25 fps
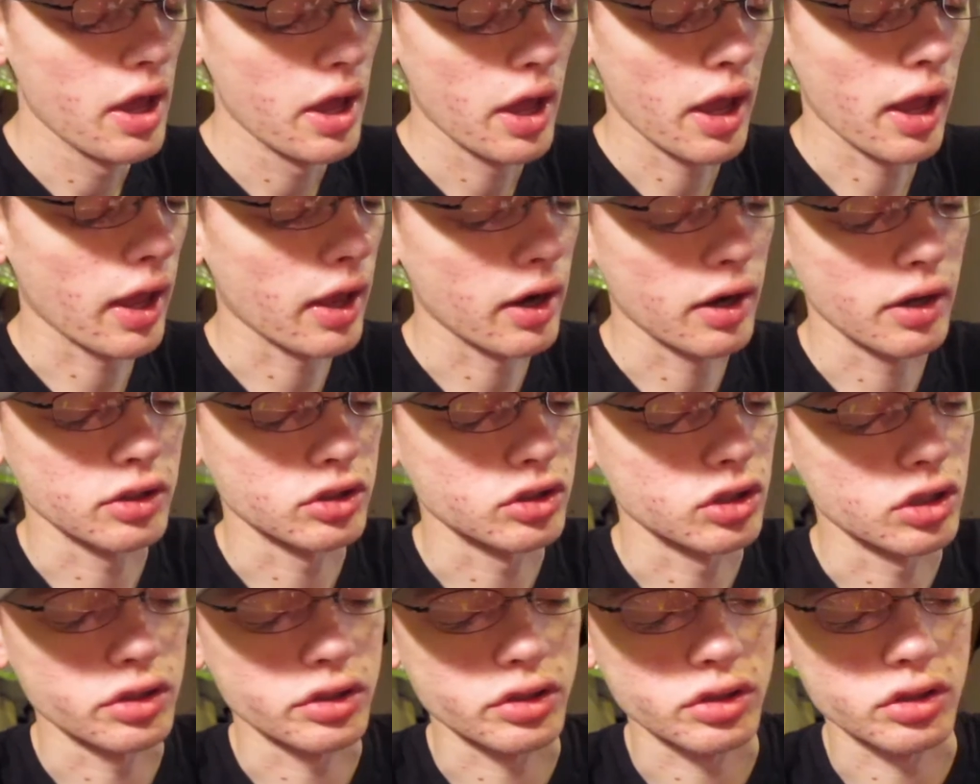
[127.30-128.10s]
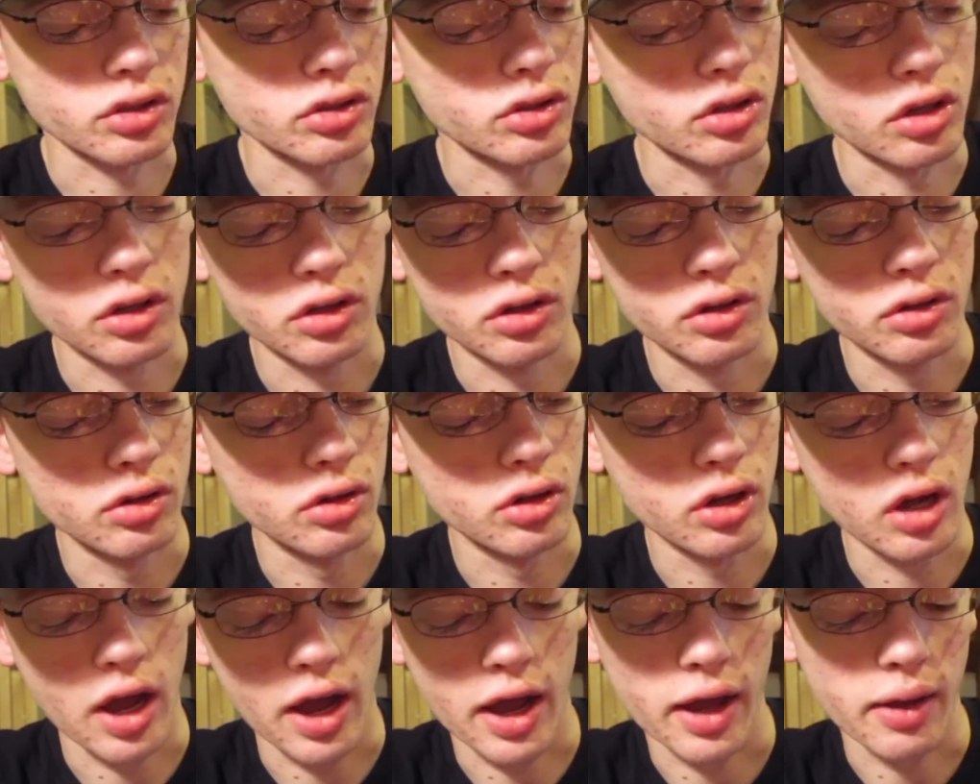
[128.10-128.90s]
And it just,
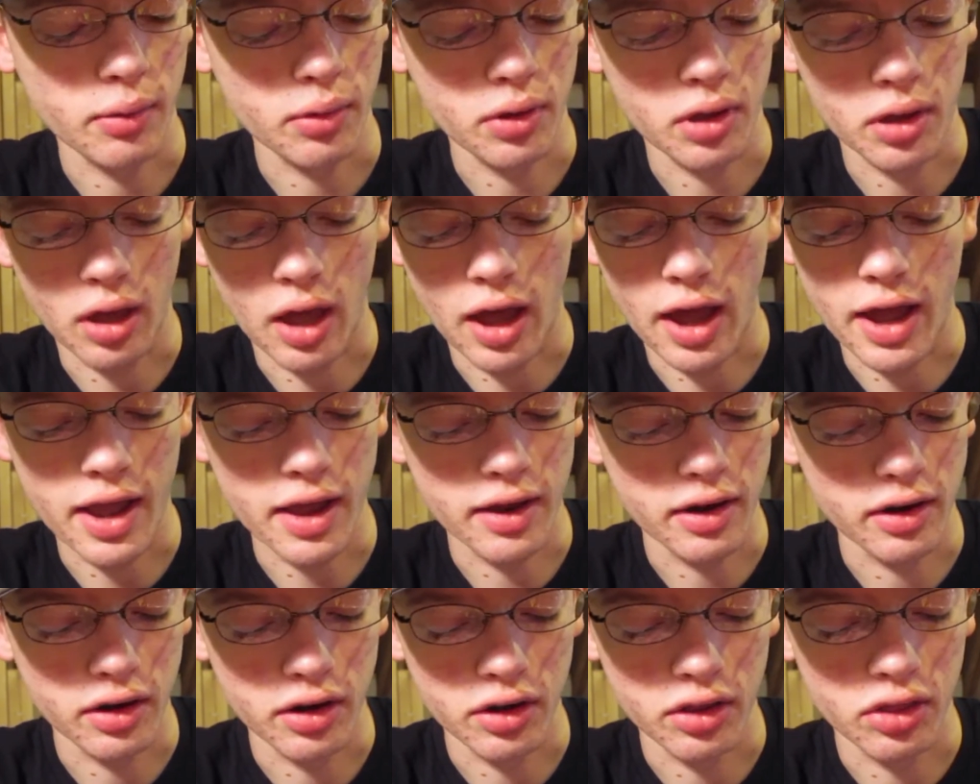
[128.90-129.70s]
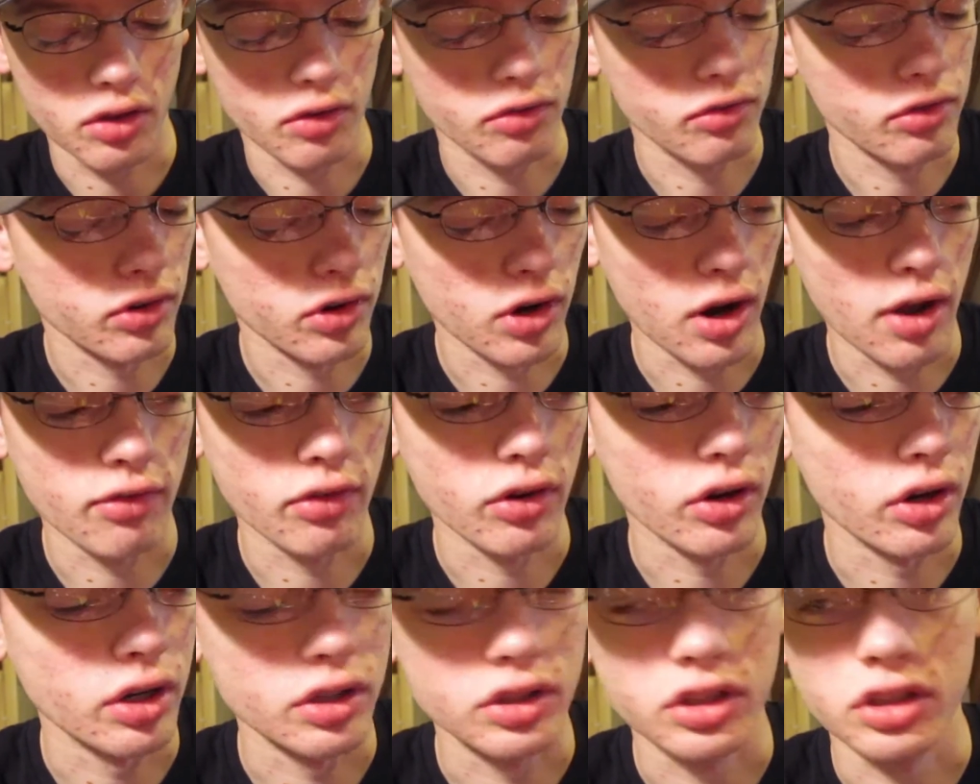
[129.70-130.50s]
I had it in there
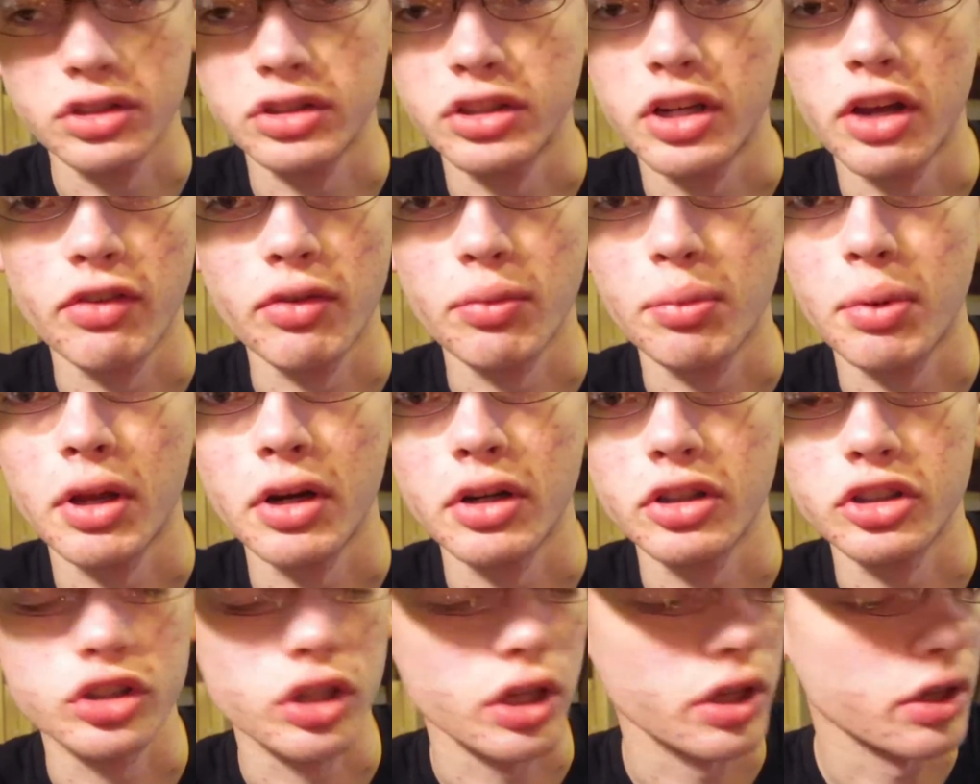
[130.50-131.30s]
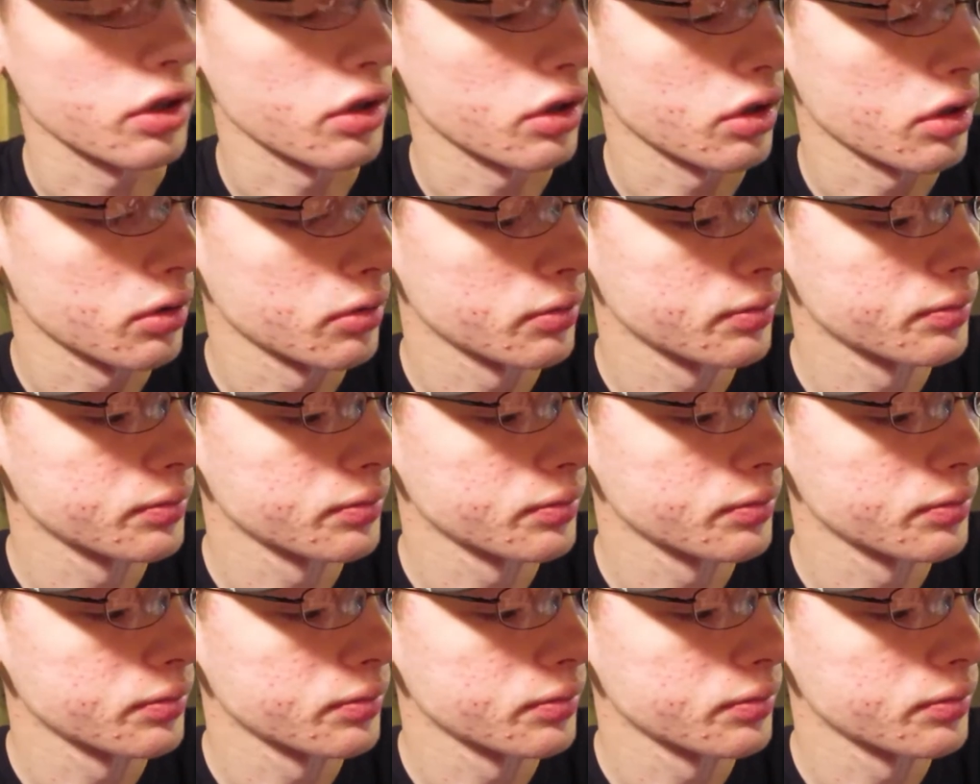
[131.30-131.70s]
forever, and it just never penetrated.